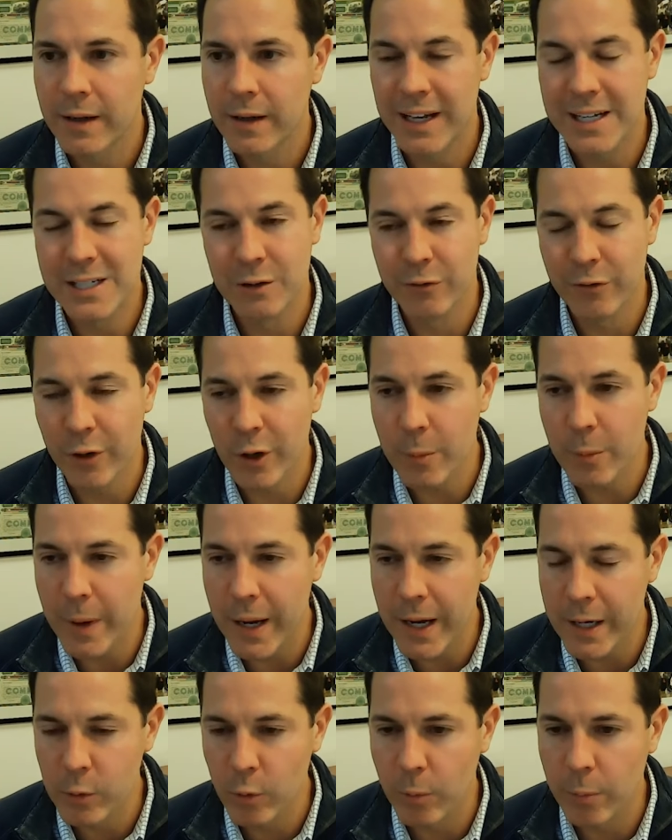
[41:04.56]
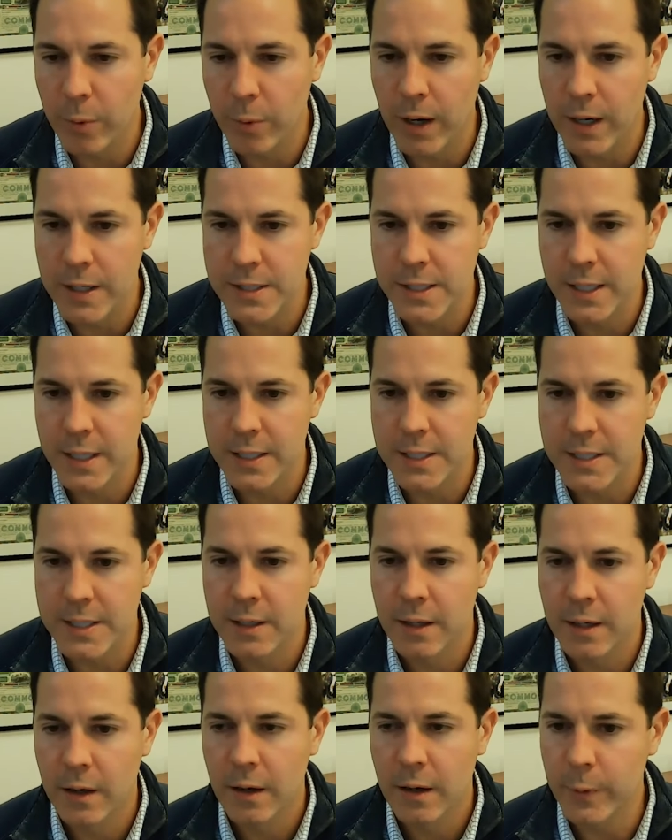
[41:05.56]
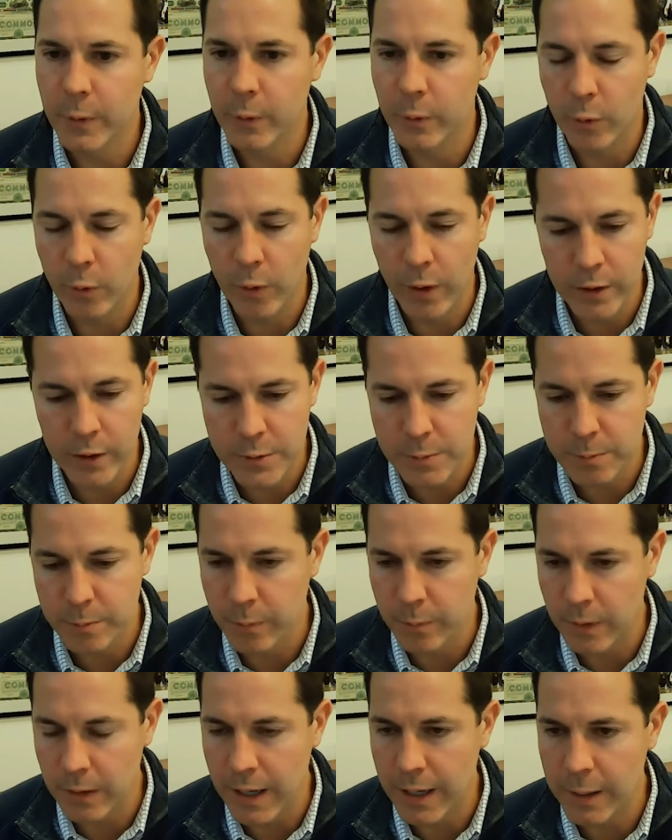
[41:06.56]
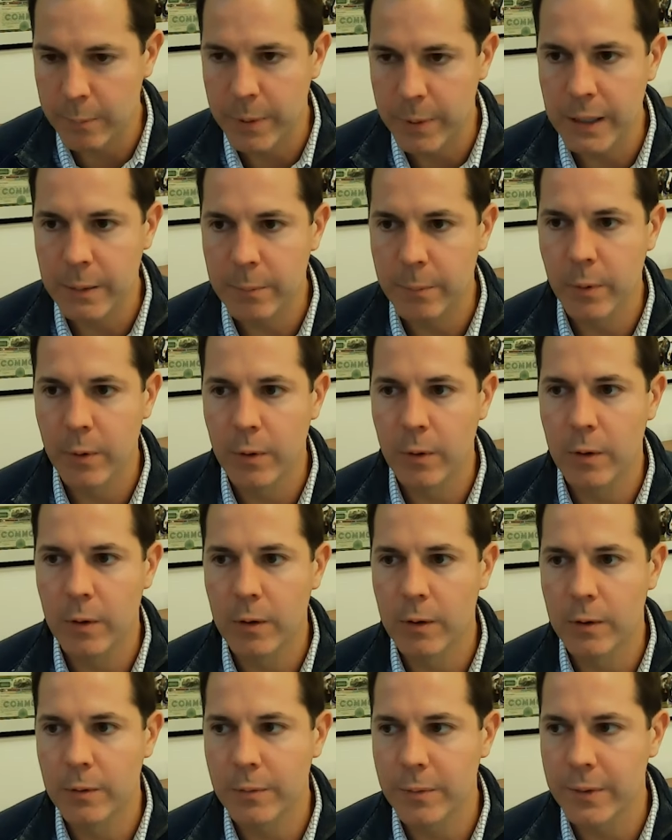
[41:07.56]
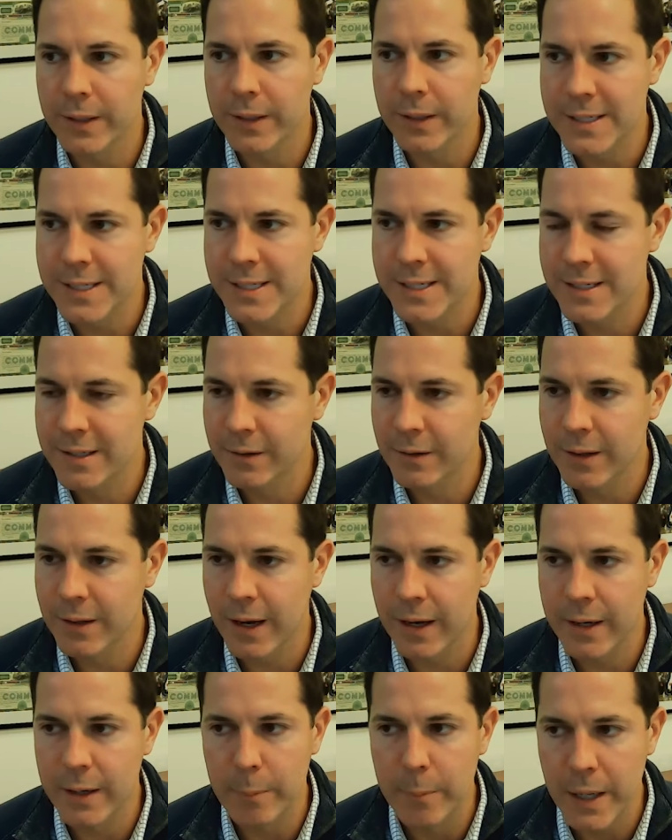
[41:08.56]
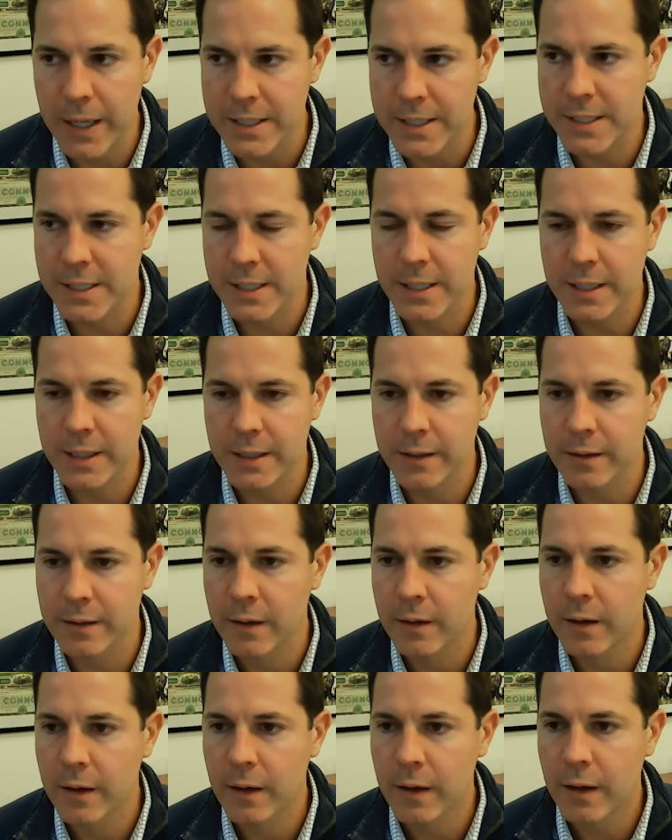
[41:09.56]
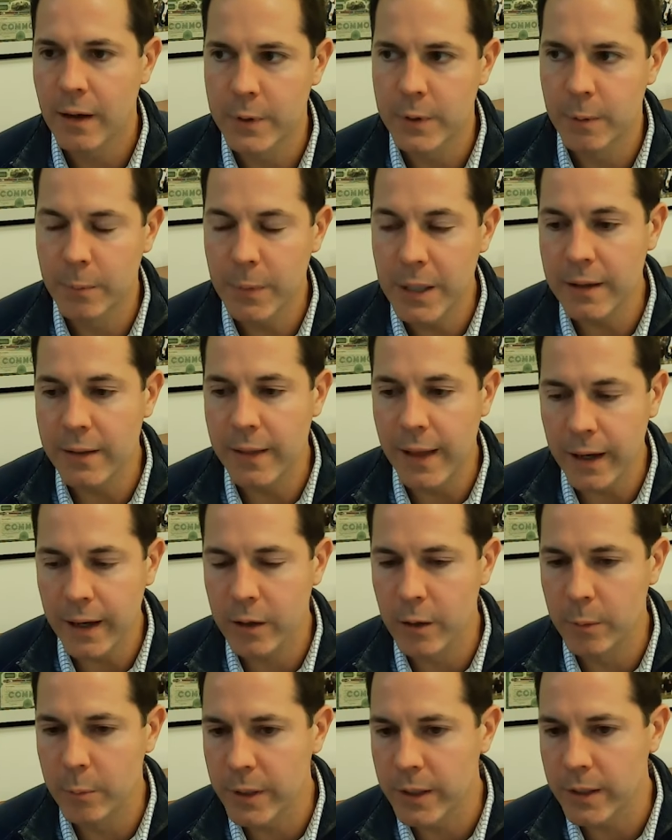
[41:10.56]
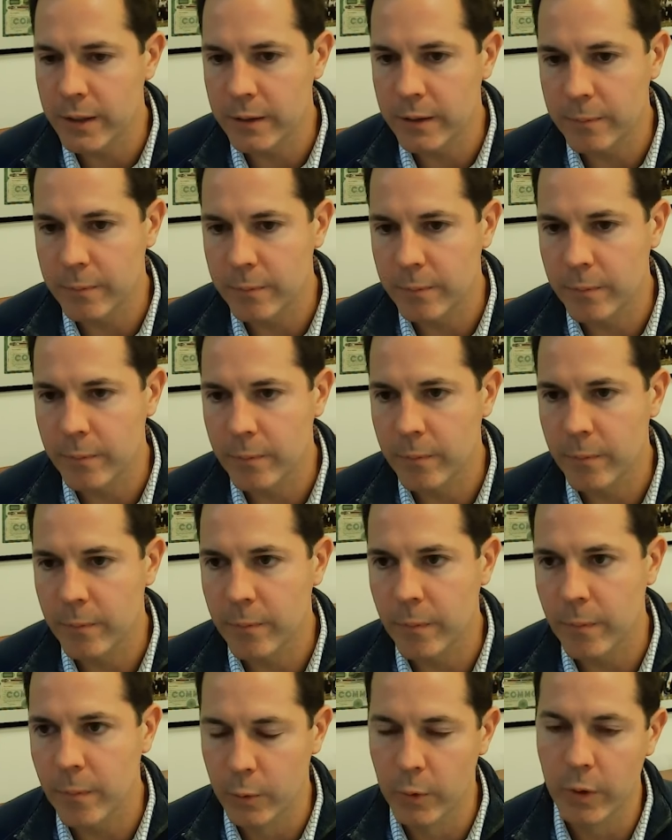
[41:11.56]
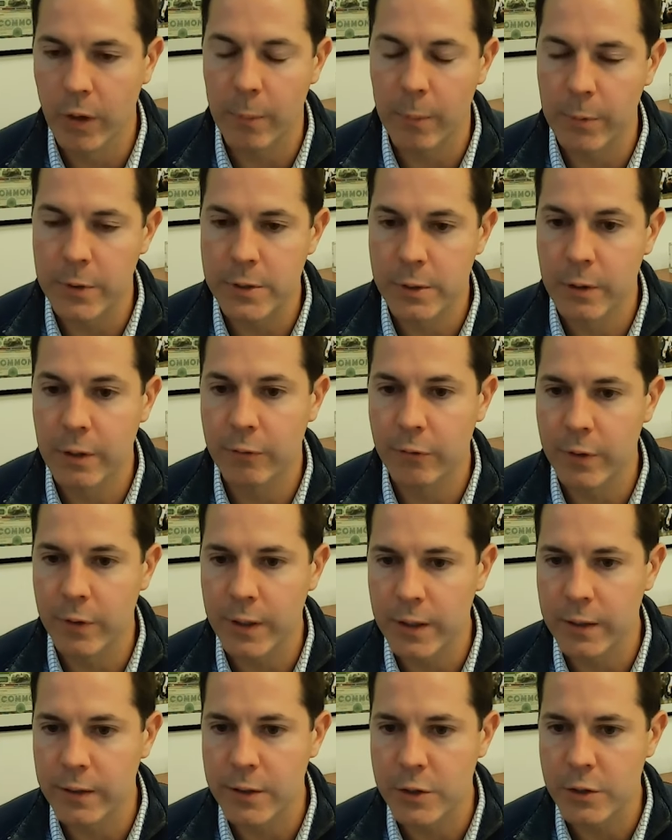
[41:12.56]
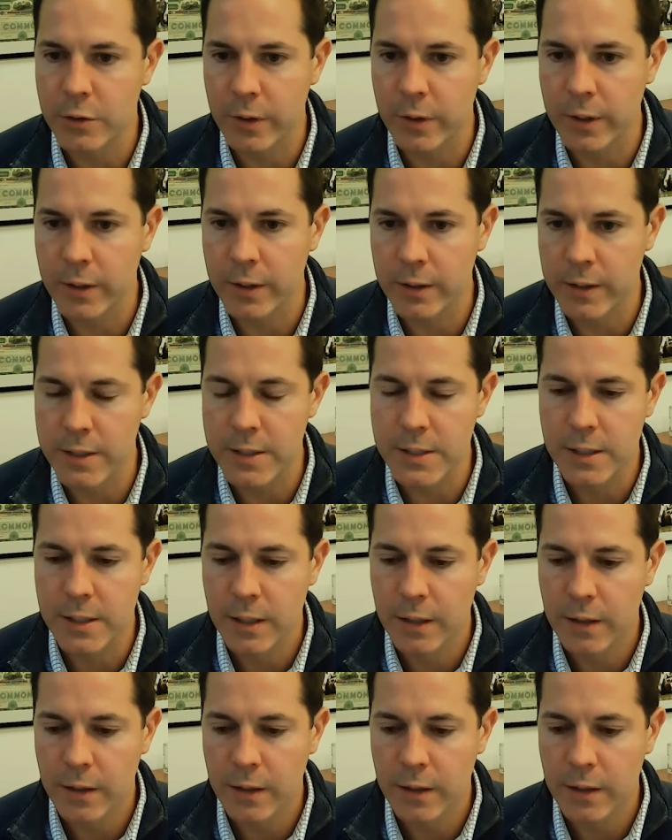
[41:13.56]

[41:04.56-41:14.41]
it's a very manual process. It requires a lot of people. It's still kind of messy. To me, that could be a real opportunity for the industry is